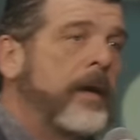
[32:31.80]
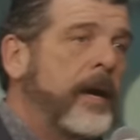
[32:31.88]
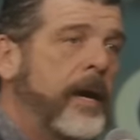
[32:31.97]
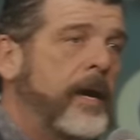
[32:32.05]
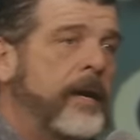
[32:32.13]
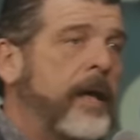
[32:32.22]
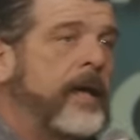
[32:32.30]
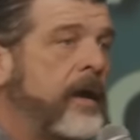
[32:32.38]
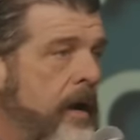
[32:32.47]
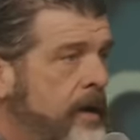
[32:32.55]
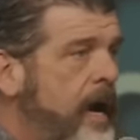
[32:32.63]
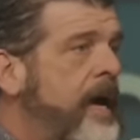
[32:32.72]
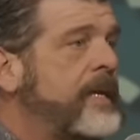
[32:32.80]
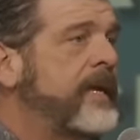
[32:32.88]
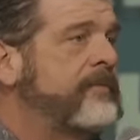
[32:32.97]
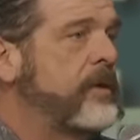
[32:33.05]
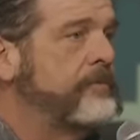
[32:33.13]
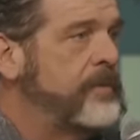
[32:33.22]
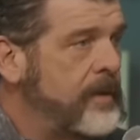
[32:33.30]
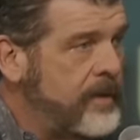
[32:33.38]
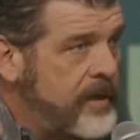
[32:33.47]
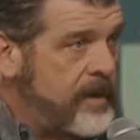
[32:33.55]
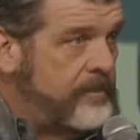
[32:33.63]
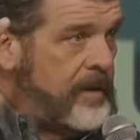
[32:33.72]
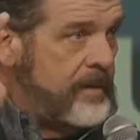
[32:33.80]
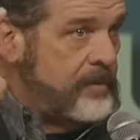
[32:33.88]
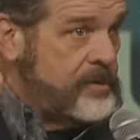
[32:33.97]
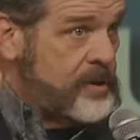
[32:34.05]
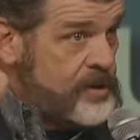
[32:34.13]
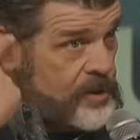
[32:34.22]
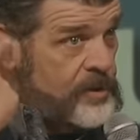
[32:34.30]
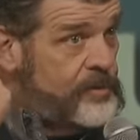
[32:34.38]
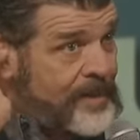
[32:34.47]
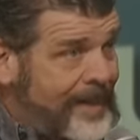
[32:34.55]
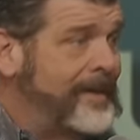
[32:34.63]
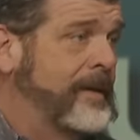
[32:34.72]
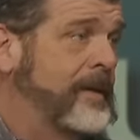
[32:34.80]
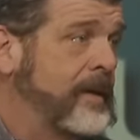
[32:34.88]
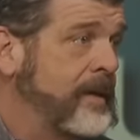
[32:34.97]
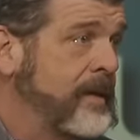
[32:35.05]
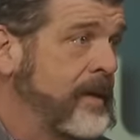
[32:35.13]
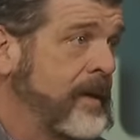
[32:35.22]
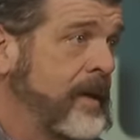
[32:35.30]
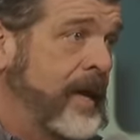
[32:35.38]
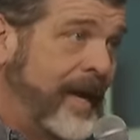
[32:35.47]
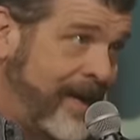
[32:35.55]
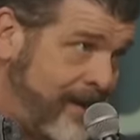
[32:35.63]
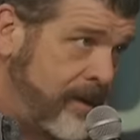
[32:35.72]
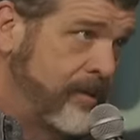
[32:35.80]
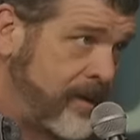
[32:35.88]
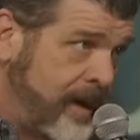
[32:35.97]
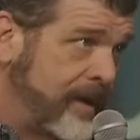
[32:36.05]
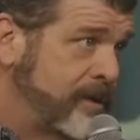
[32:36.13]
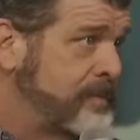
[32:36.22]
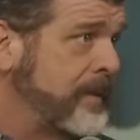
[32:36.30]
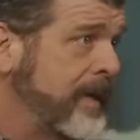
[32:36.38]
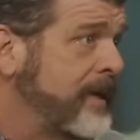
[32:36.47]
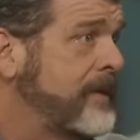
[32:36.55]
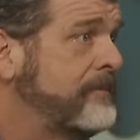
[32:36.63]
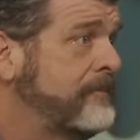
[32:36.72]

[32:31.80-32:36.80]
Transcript: And, and a God given ability to be able to tune in and hear God speak.